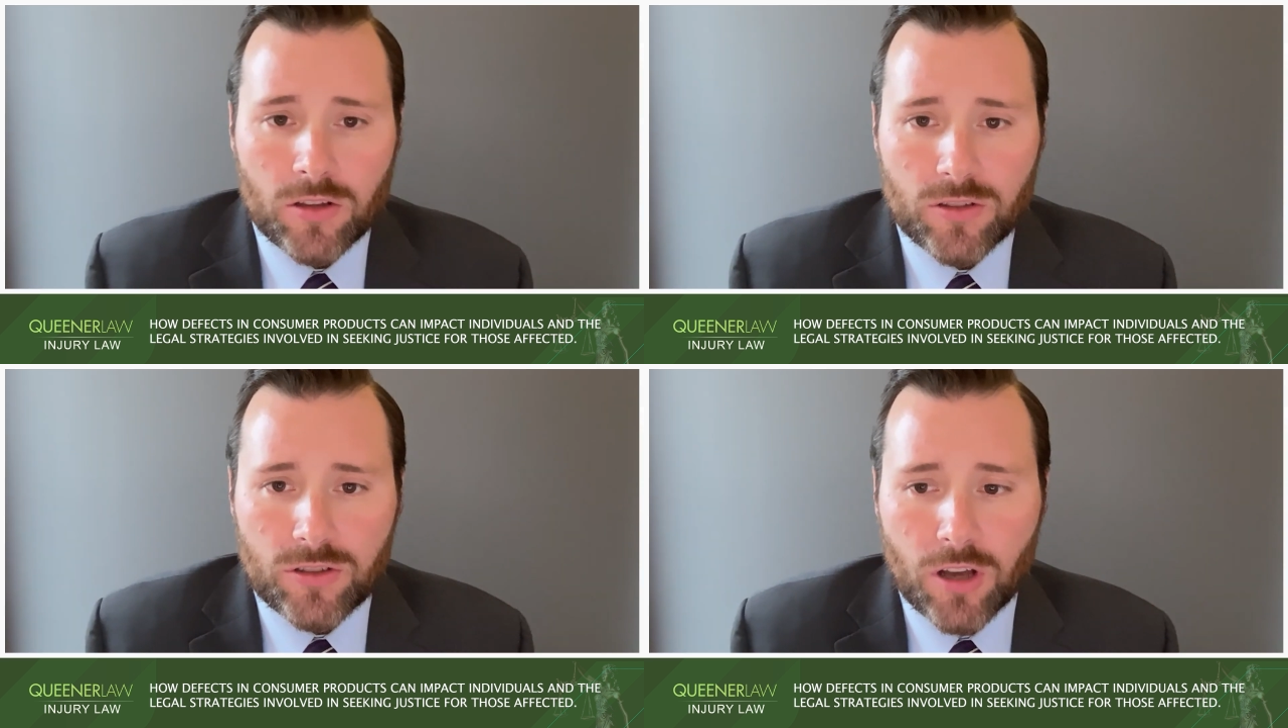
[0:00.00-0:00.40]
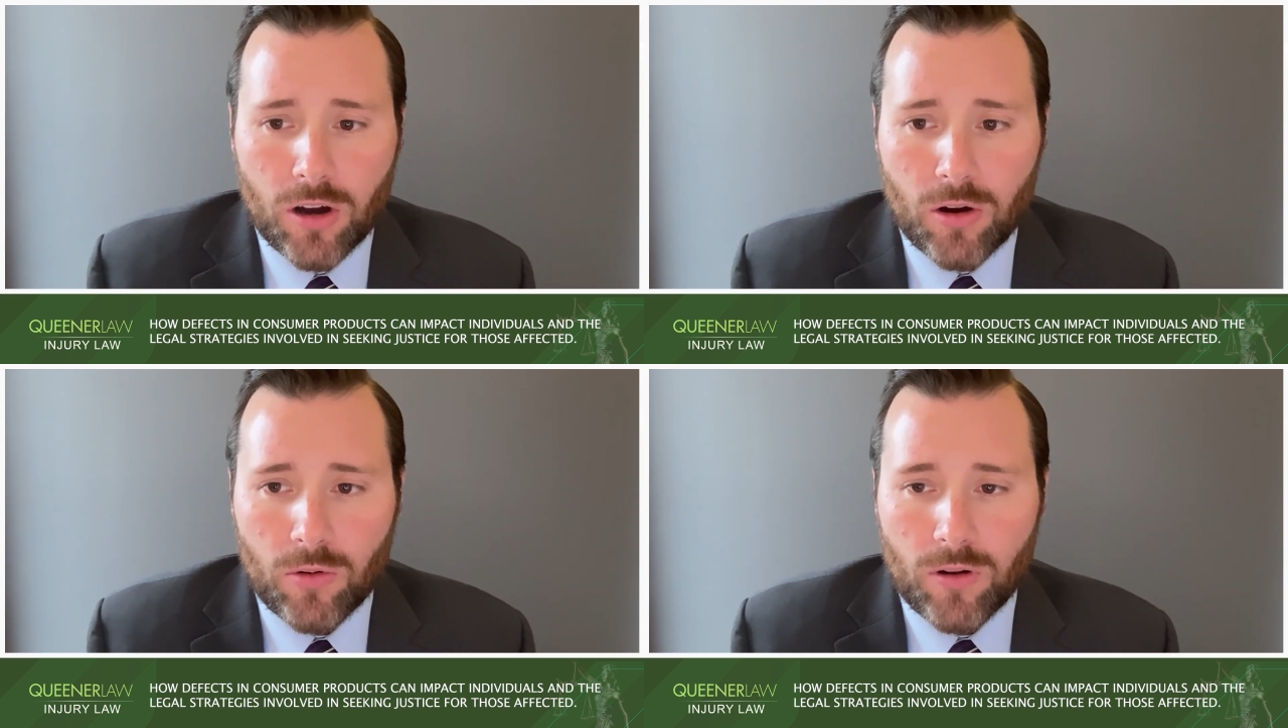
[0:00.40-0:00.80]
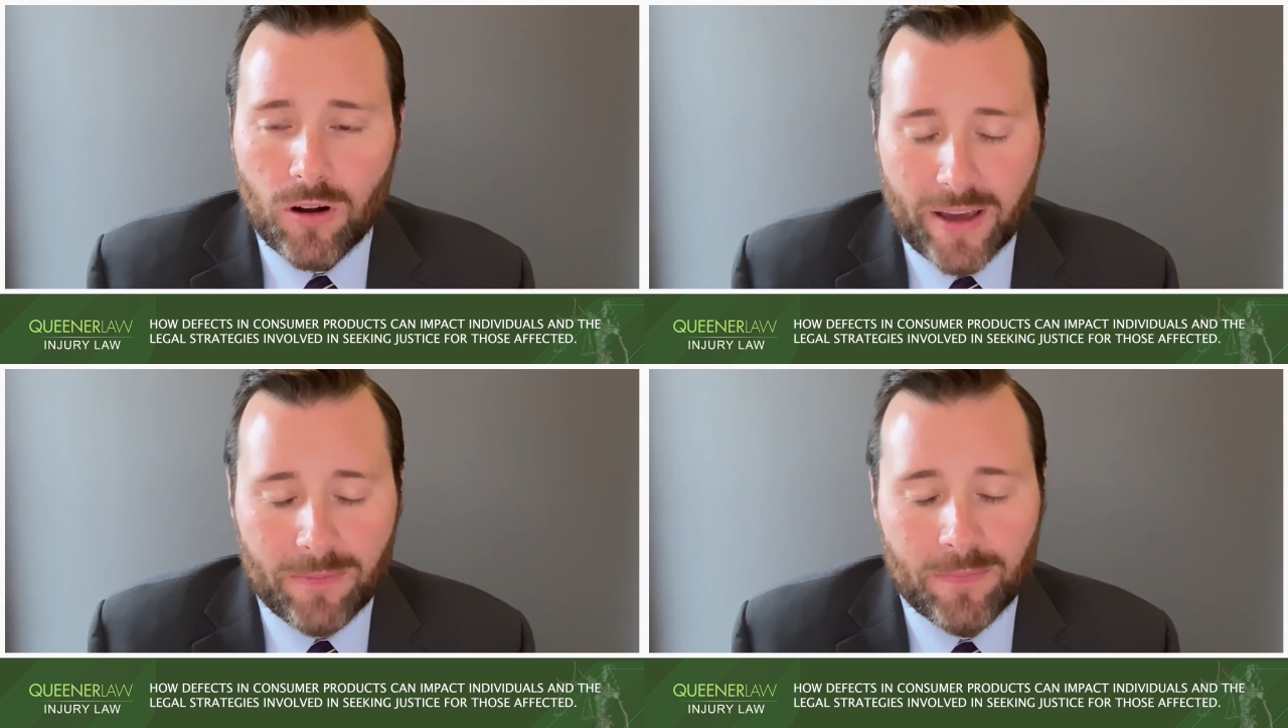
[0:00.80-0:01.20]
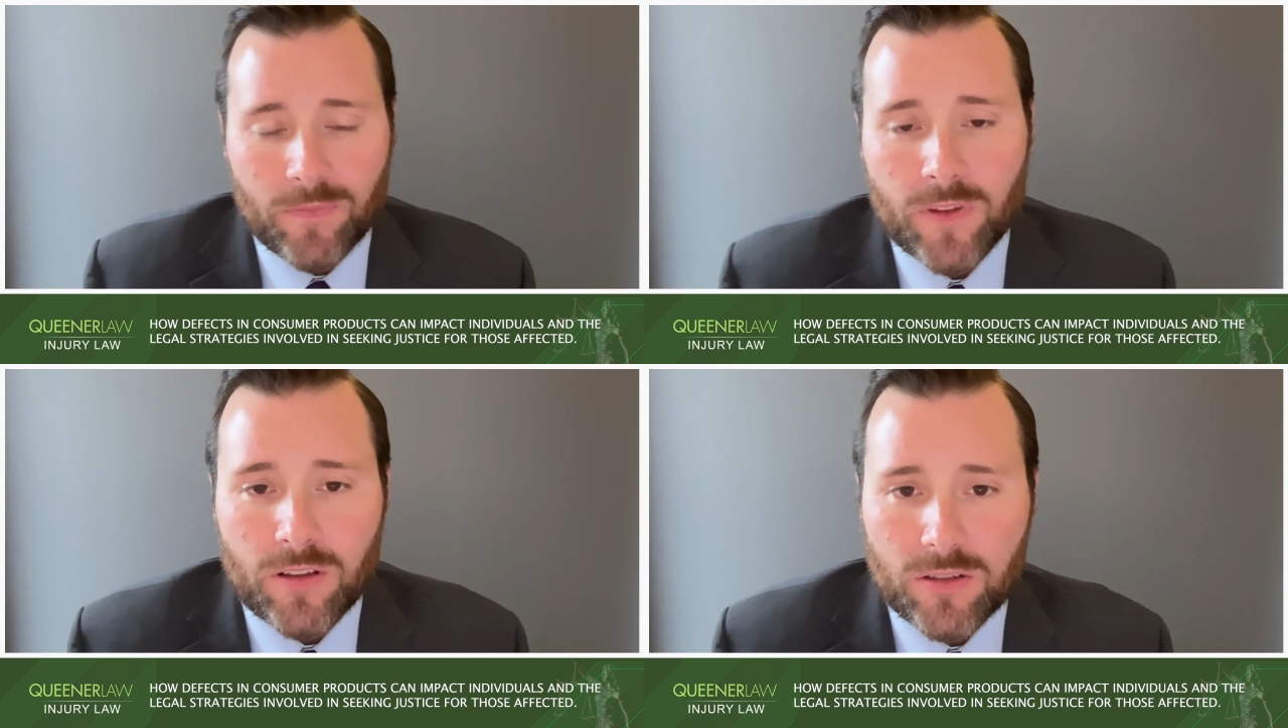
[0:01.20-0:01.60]
So, okay.
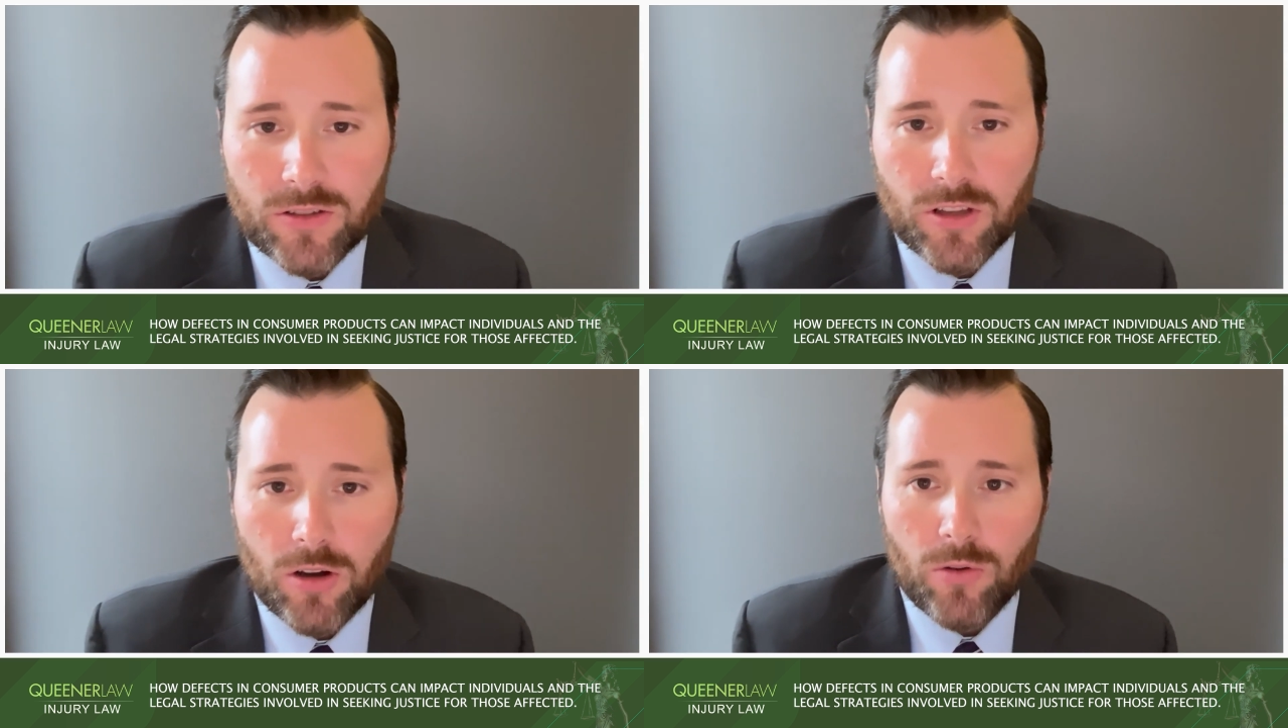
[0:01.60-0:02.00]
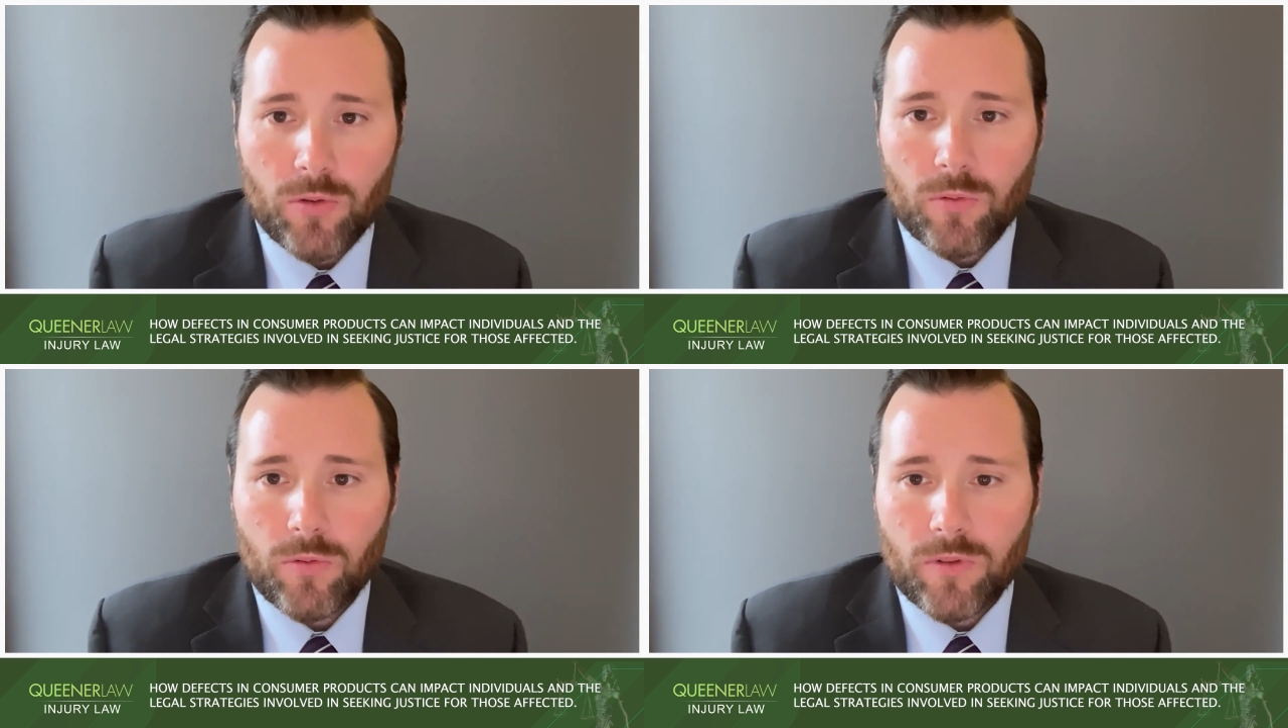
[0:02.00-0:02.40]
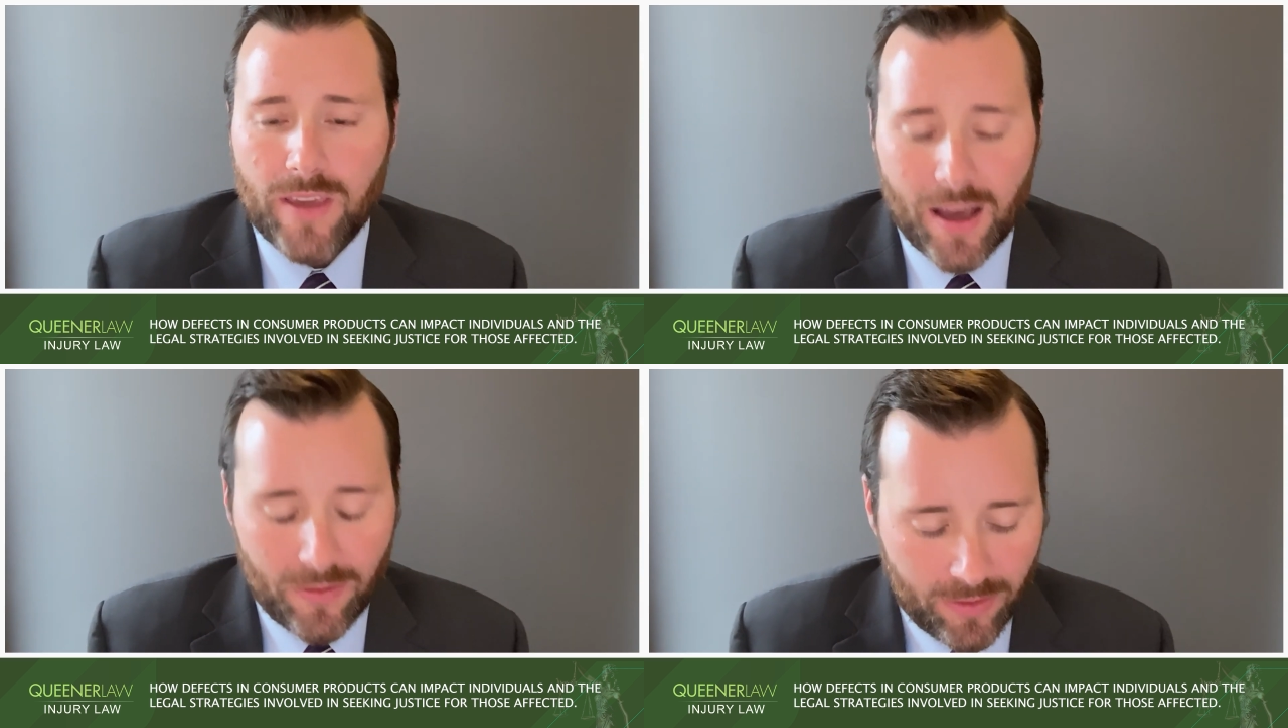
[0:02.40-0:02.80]
So, yeah,